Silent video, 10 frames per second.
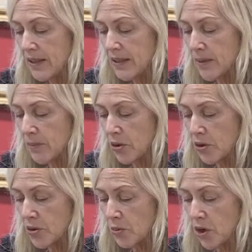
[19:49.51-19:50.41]
Some
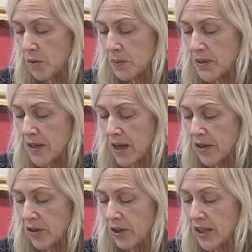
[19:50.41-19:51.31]
girls walked beside
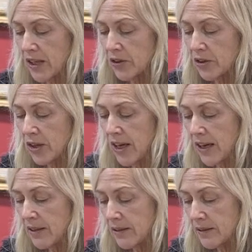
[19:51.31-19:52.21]
her and held her
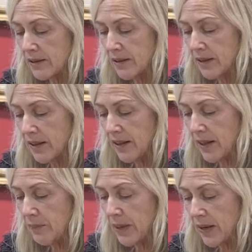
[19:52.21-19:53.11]
hand.
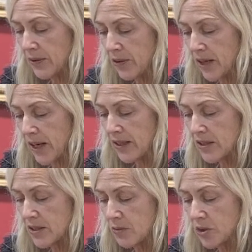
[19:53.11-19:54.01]
They bowed their
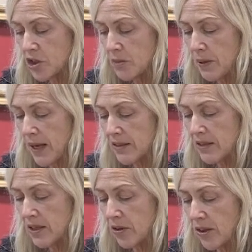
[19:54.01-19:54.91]
heads when she
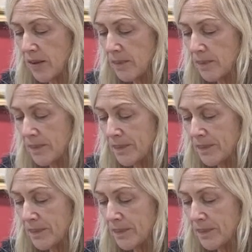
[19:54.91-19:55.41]
passed near them.